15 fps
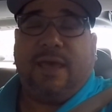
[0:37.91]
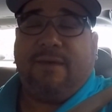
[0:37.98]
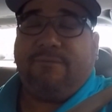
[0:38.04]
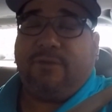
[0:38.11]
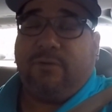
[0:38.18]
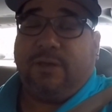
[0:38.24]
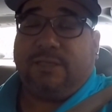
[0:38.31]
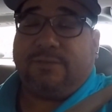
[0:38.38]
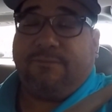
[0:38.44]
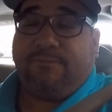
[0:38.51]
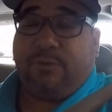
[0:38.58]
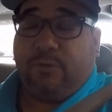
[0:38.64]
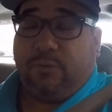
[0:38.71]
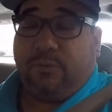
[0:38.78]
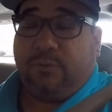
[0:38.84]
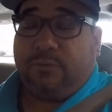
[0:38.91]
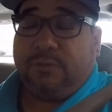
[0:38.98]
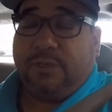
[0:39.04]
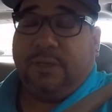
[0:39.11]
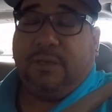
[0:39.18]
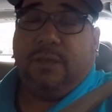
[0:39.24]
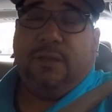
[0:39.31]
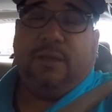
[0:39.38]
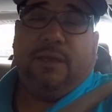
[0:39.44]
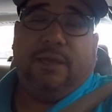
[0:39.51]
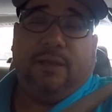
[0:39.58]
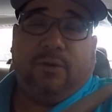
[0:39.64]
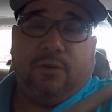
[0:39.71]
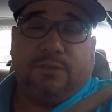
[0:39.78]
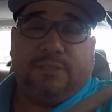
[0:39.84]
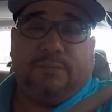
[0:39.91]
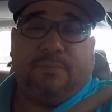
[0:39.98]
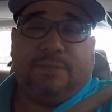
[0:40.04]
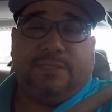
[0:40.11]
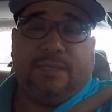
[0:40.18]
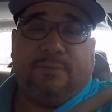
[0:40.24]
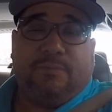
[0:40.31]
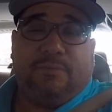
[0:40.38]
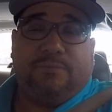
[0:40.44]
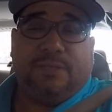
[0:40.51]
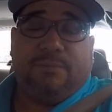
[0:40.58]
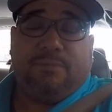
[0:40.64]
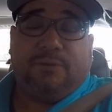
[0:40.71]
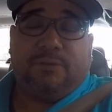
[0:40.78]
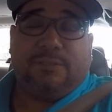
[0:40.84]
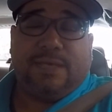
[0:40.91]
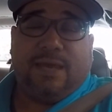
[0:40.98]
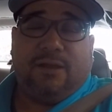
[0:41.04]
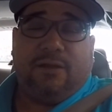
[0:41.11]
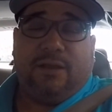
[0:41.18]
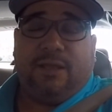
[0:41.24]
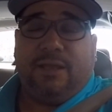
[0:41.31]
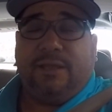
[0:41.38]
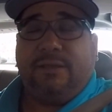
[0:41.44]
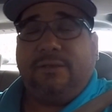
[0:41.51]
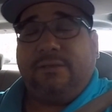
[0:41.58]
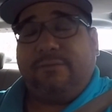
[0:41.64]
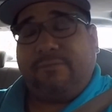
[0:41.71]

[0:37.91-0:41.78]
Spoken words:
I have to go get some fuel, and of course this is my typical Saturday.